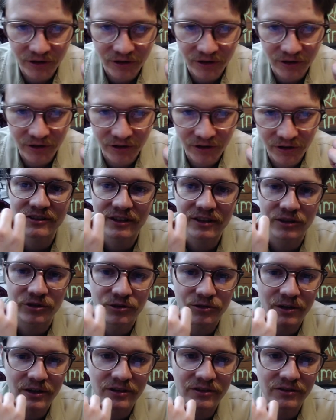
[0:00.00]
these
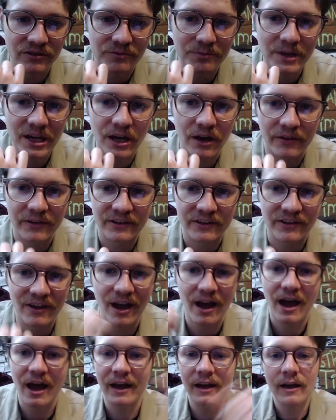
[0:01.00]
illustrations of me on the
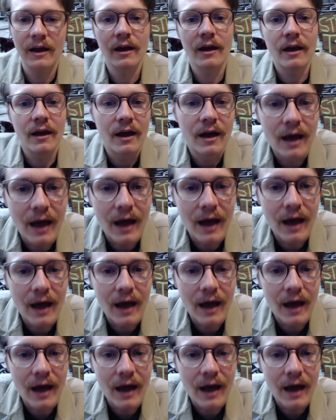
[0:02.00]
side,
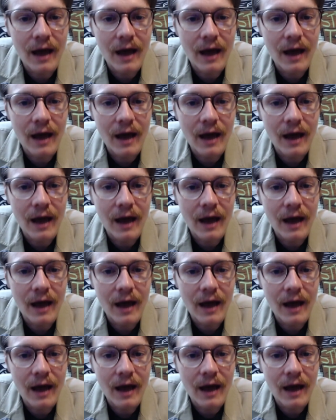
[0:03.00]

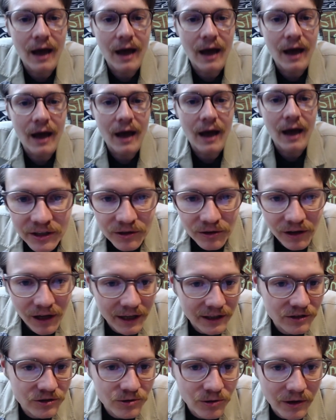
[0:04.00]
let me know that you'd
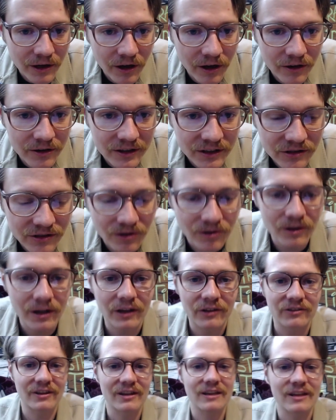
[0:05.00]
like to join our Discord.
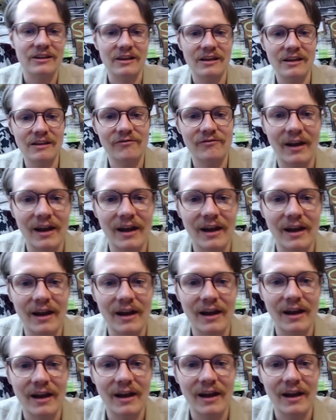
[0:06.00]
I'll send you an invite.
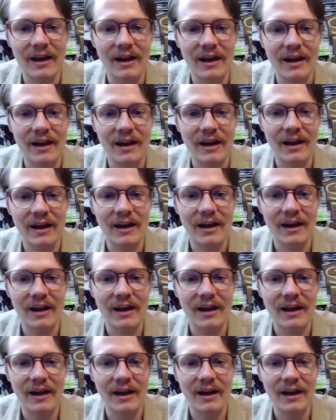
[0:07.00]
Hop right on there.
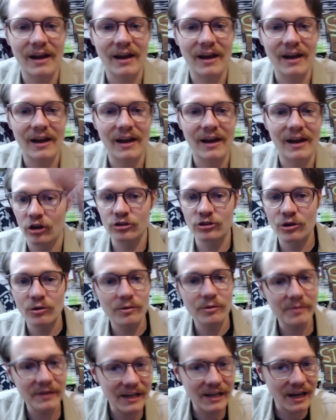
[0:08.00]
Because our show
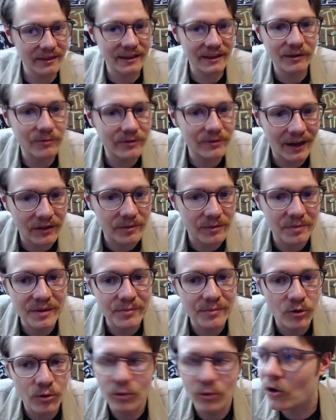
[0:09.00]
would be nothing without the
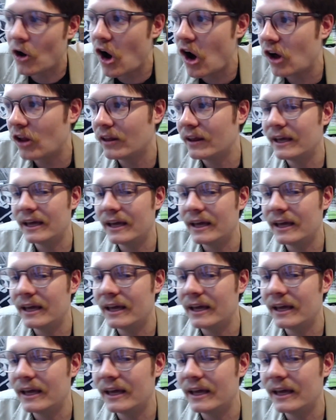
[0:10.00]
people who call in
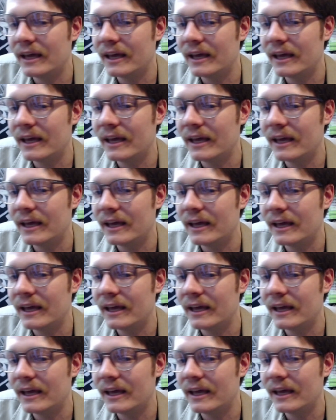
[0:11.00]
and who
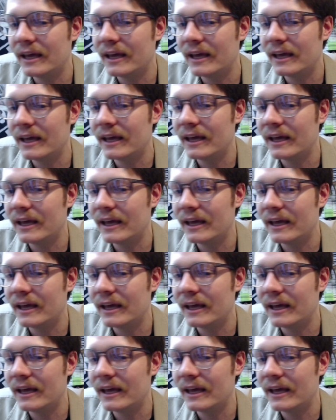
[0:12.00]
contribute to it.